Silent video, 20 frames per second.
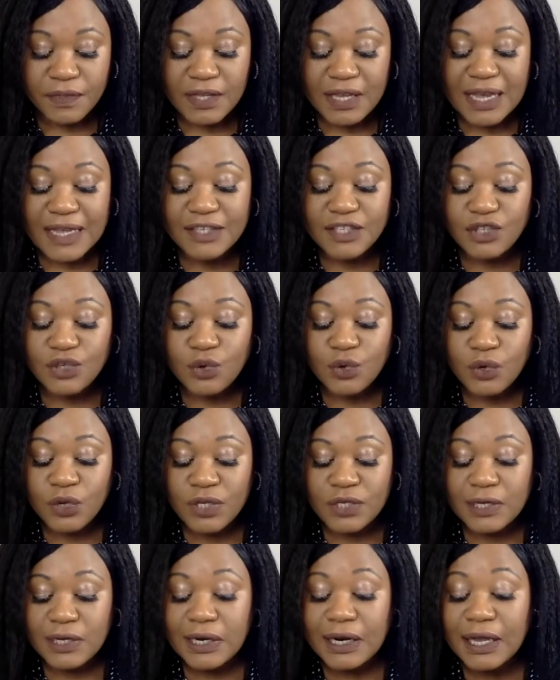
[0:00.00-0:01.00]
I saw
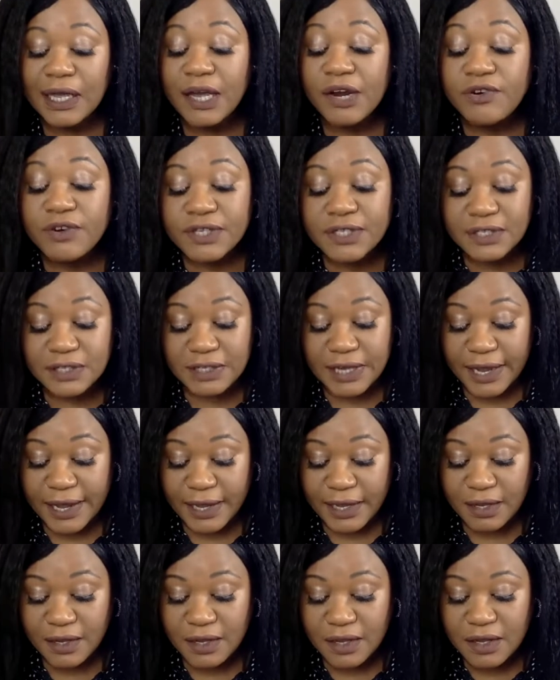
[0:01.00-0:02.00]
it clear as
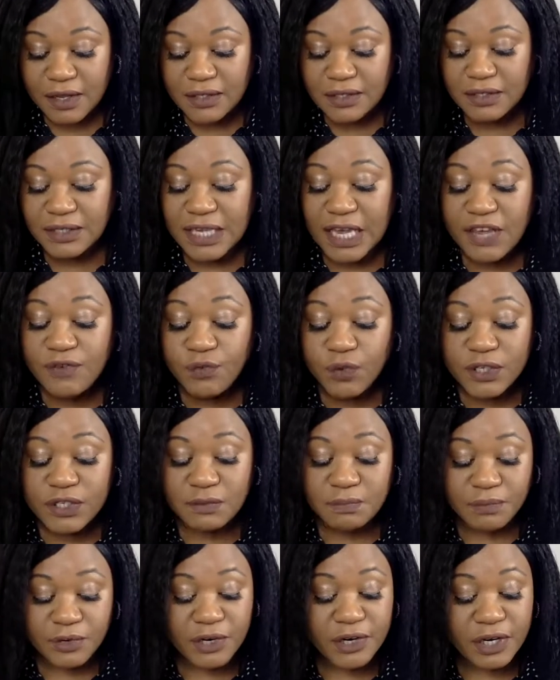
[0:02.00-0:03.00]
day. Dave
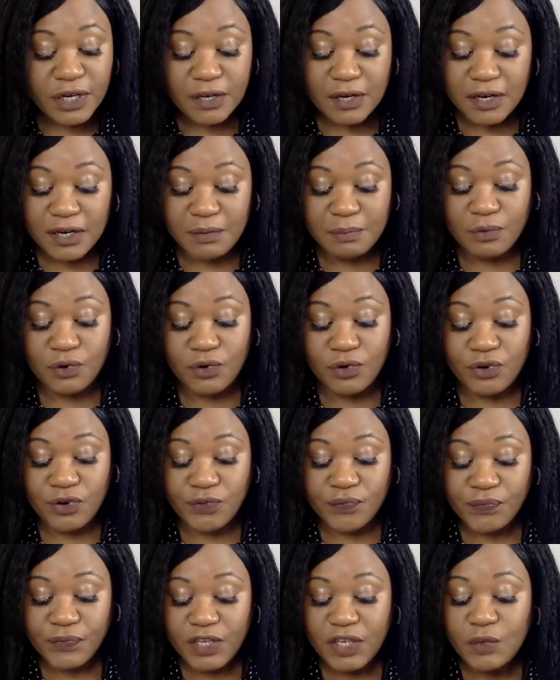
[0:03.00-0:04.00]
wasn't barking anymore.
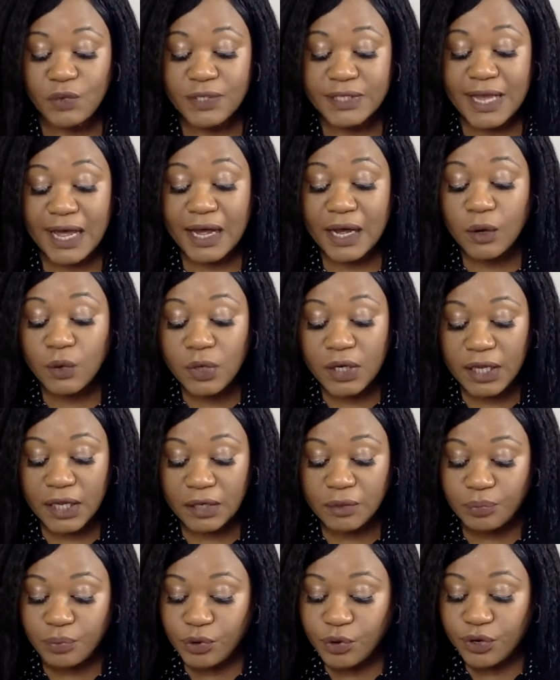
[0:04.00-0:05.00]
He was
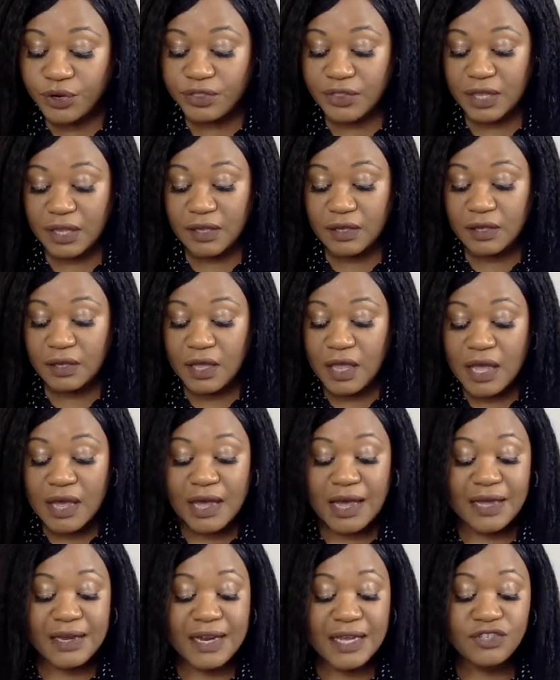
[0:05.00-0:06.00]
howling, poor thing.
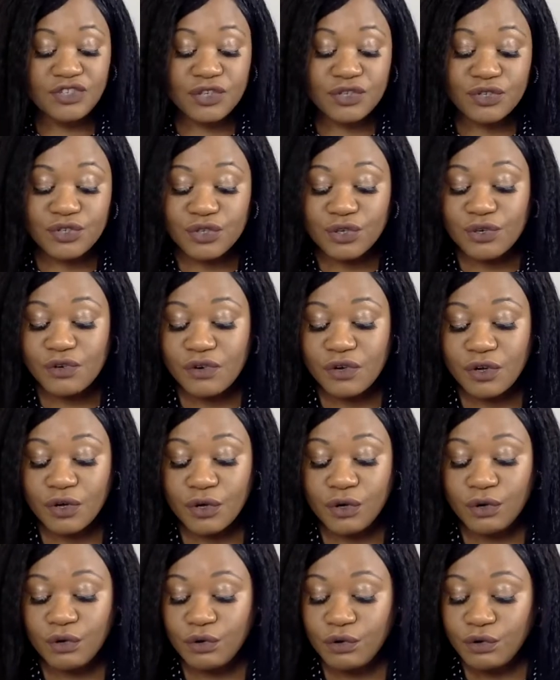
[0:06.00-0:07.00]
And I just don't know
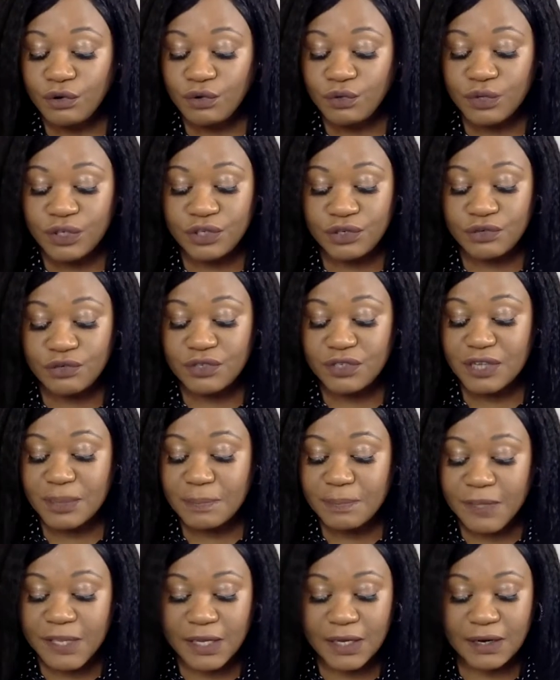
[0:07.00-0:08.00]
who would do
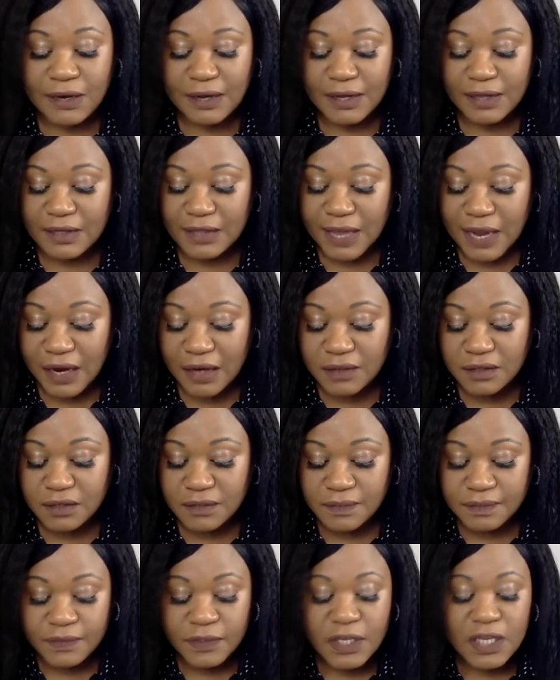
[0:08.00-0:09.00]
something like that.
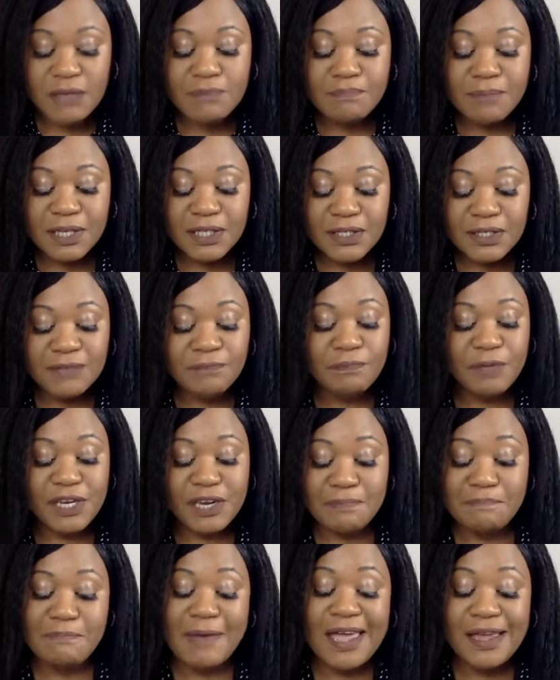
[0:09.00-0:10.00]
He must have been
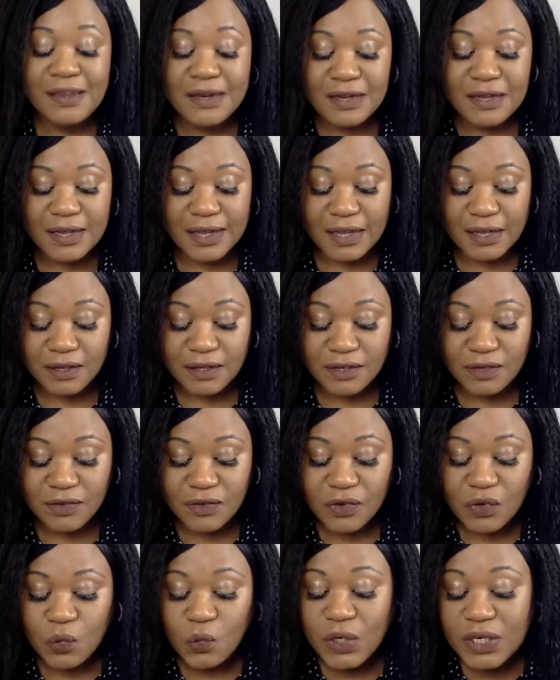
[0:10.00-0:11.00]
a maniac.
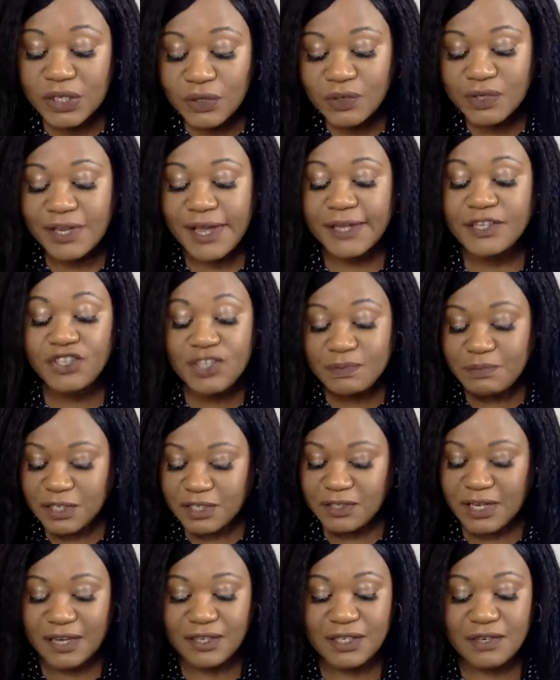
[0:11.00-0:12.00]
Will you catch him,
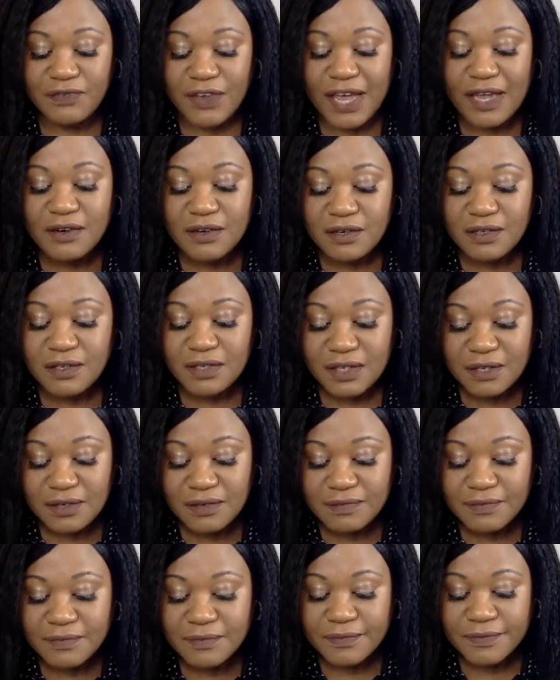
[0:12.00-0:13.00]
Detective
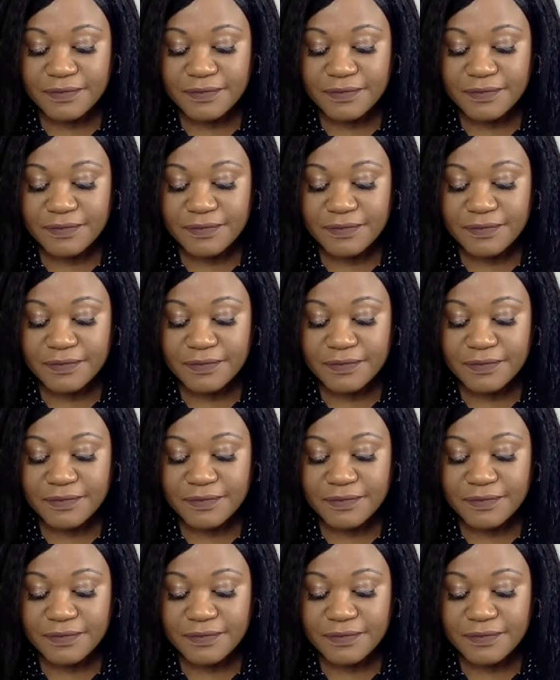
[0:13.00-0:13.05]
Anderson?